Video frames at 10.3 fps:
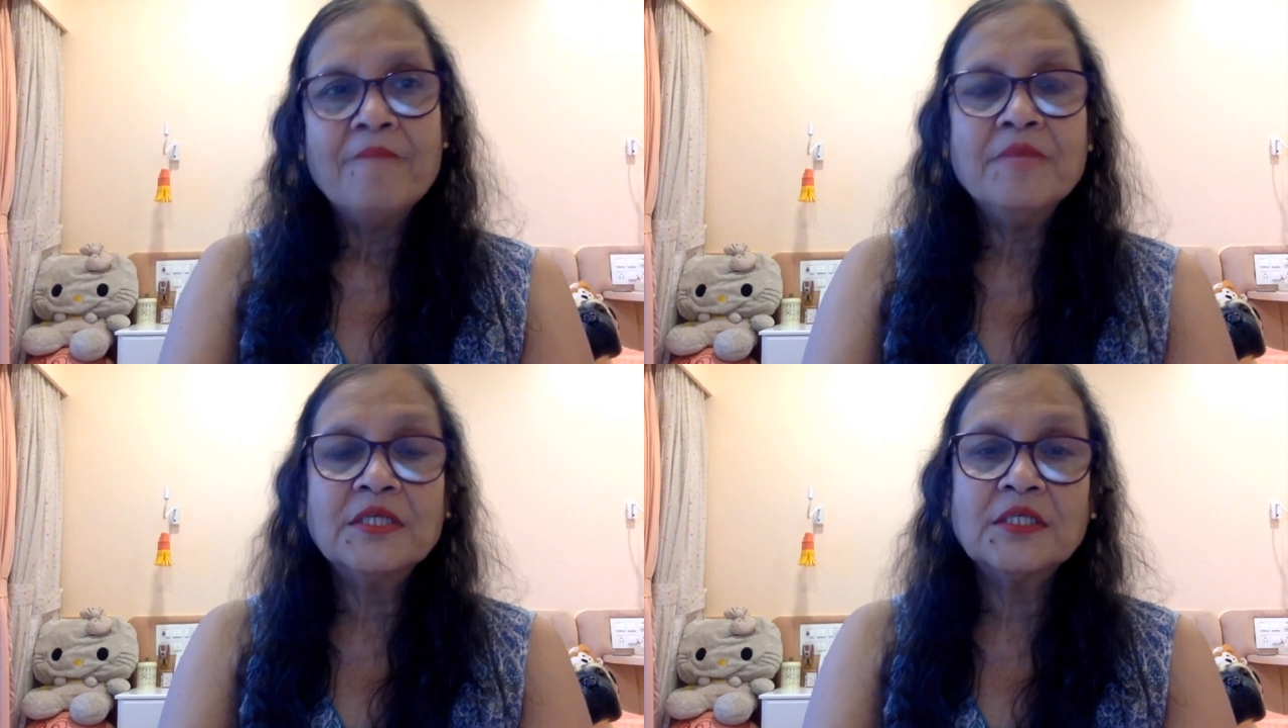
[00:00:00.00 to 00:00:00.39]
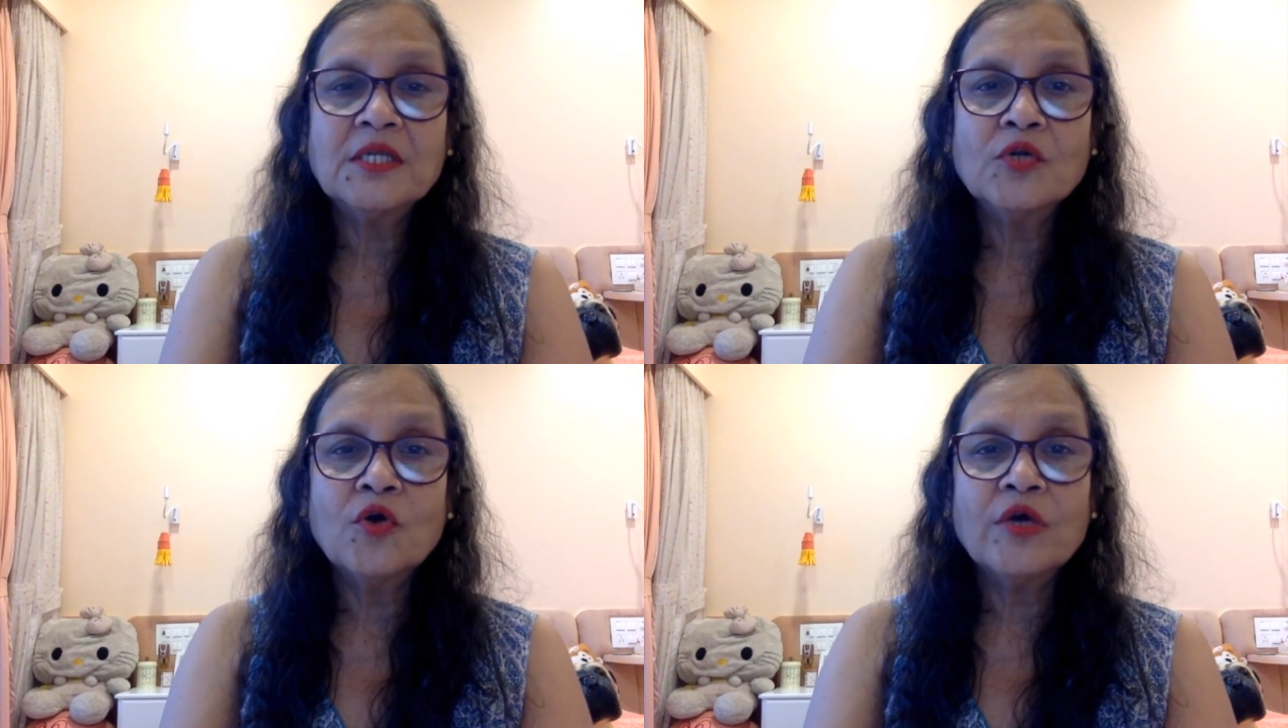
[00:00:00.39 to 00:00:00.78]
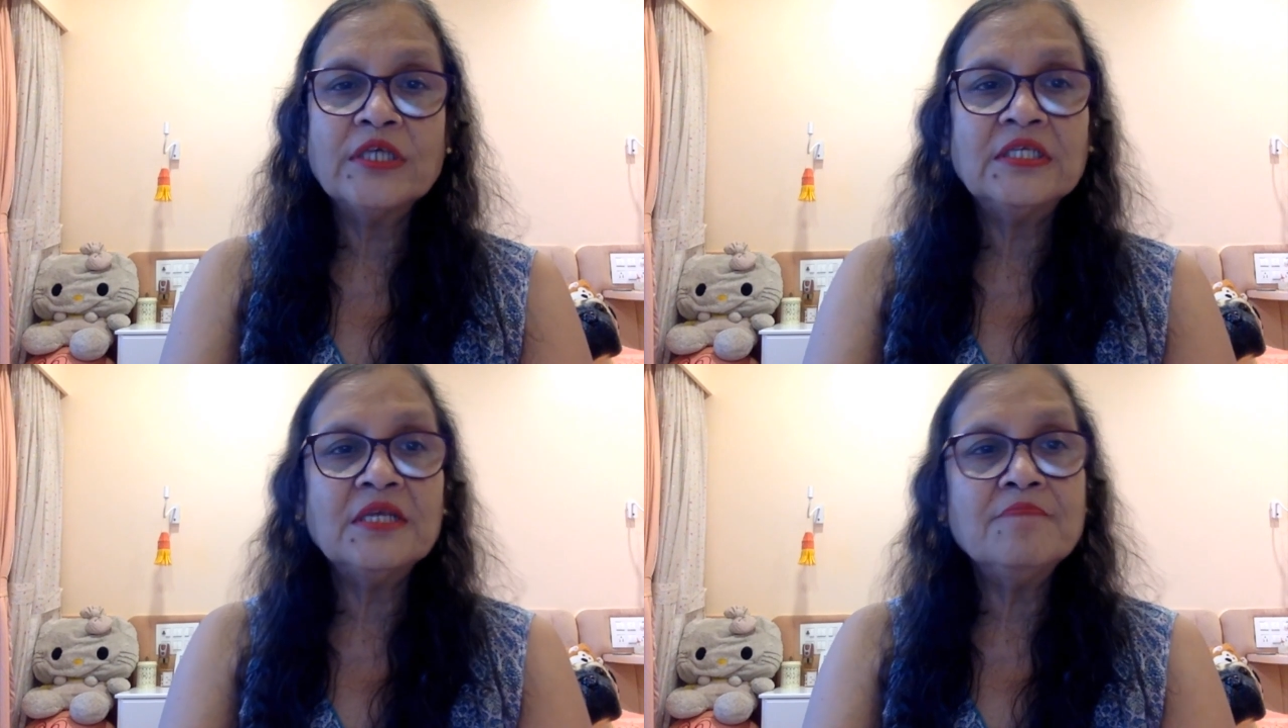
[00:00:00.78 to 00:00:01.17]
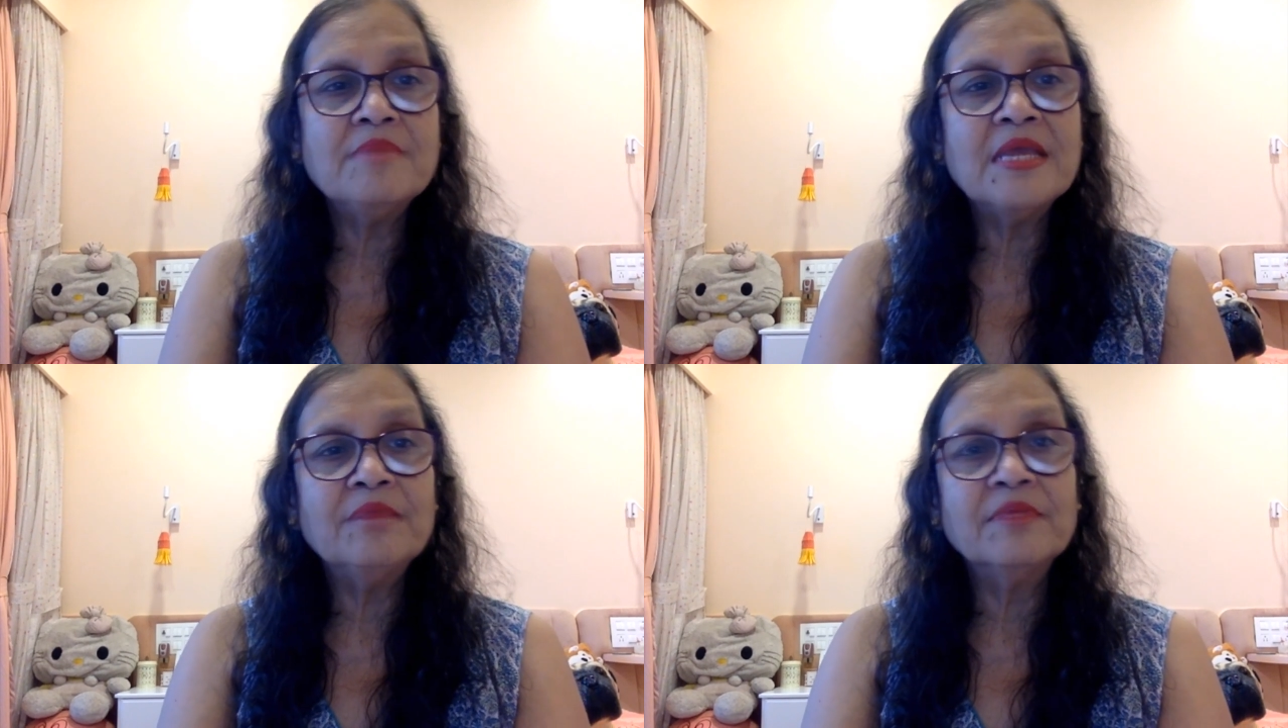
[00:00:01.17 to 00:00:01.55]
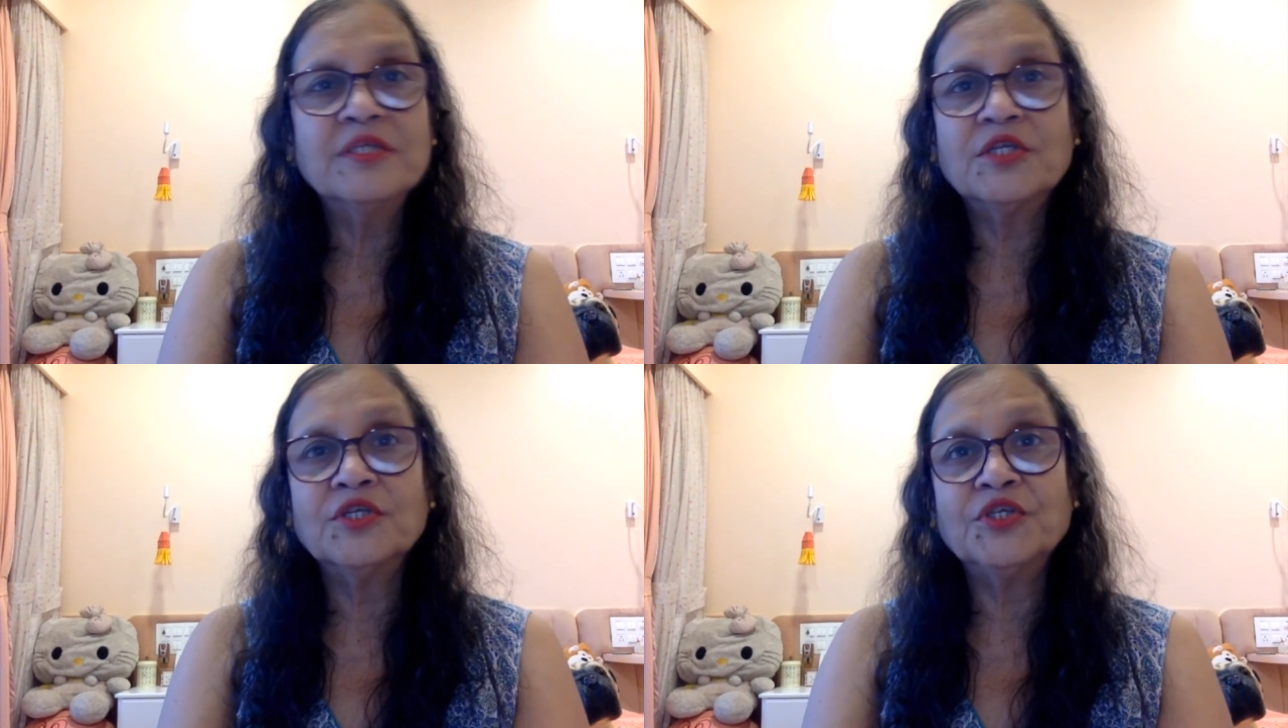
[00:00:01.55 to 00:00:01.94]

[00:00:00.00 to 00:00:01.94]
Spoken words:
Mr. Noisy made Mr.